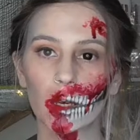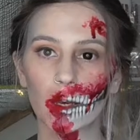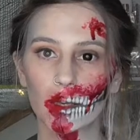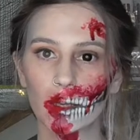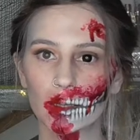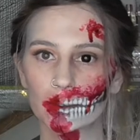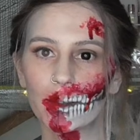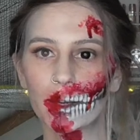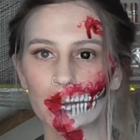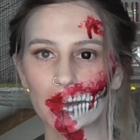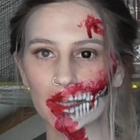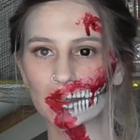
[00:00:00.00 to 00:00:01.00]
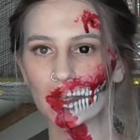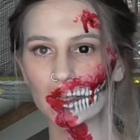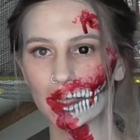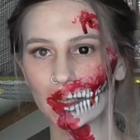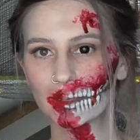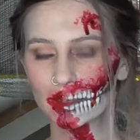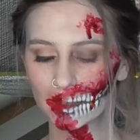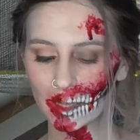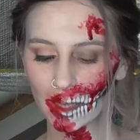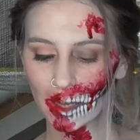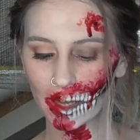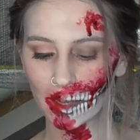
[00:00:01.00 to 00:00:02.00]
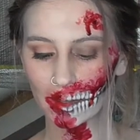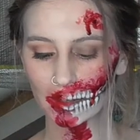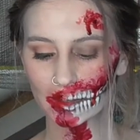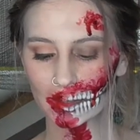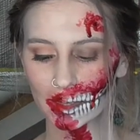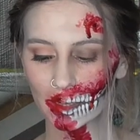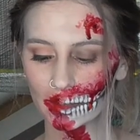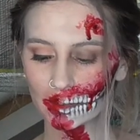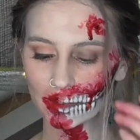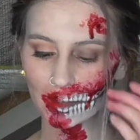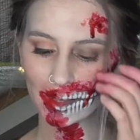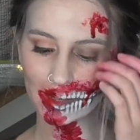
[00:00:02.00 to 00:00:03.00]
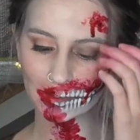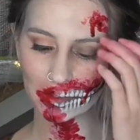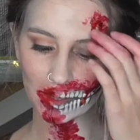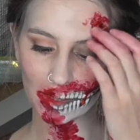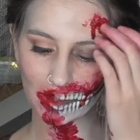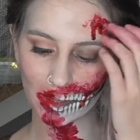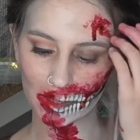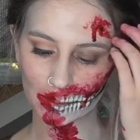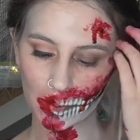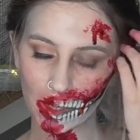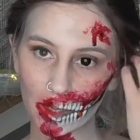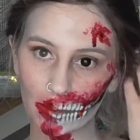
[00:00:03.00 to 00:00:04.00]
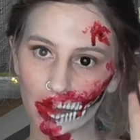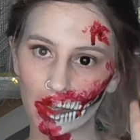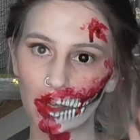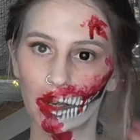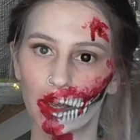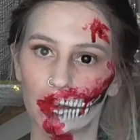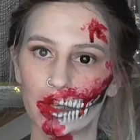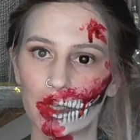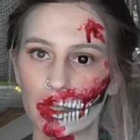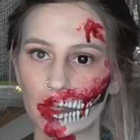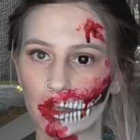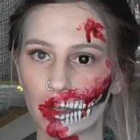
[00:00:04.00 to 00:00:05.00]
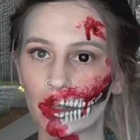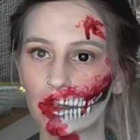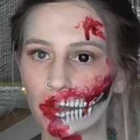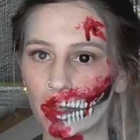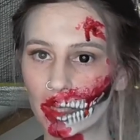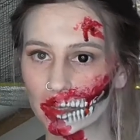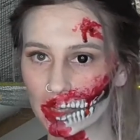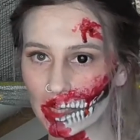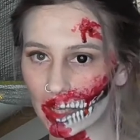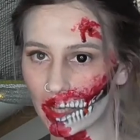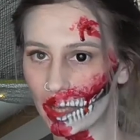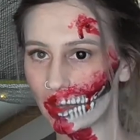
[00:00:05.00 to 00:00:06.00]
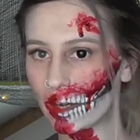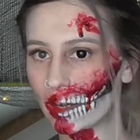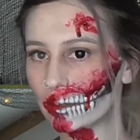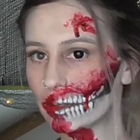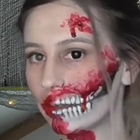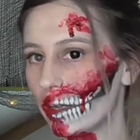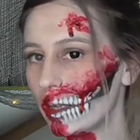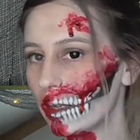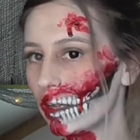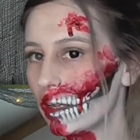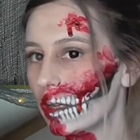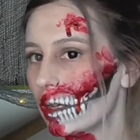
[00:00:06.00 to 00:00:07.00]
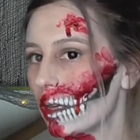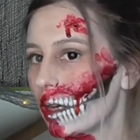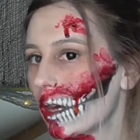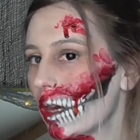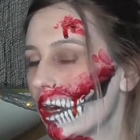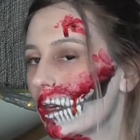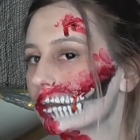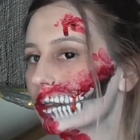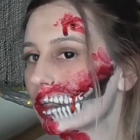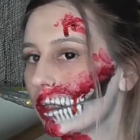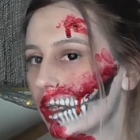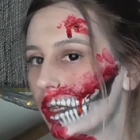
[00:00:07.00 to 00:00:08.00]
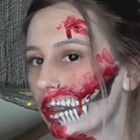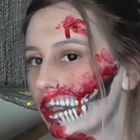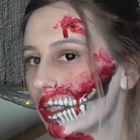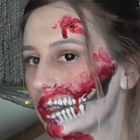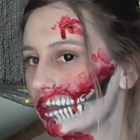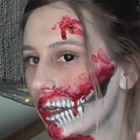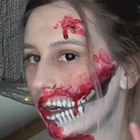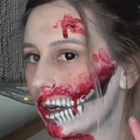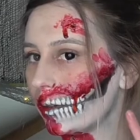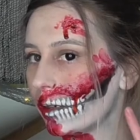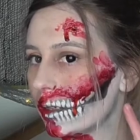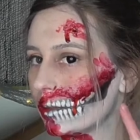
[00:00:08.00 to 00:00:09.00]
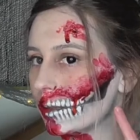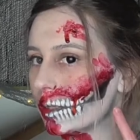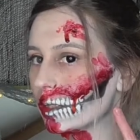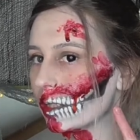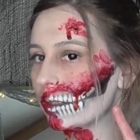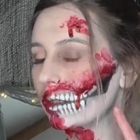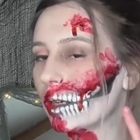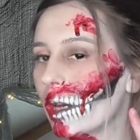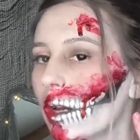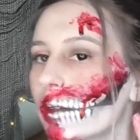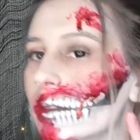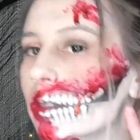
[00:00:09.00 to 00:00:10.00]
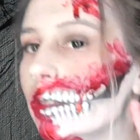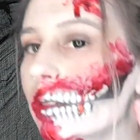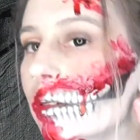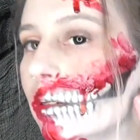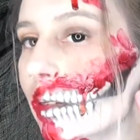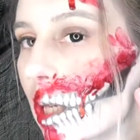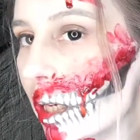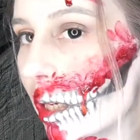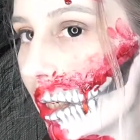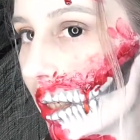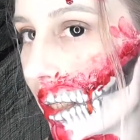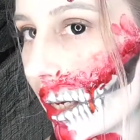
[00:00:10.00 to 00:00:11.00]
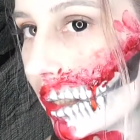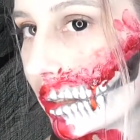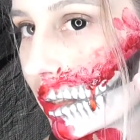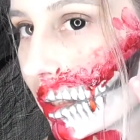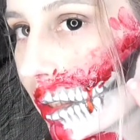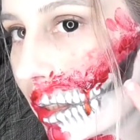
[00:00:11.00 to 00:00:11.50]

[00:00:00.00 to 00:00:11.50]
Hi guys, welcome back to my channel. Uh, so today's video is part one of a tutorial for this look here that I'm doing. Um, so in this video I'm going to be showing you how to get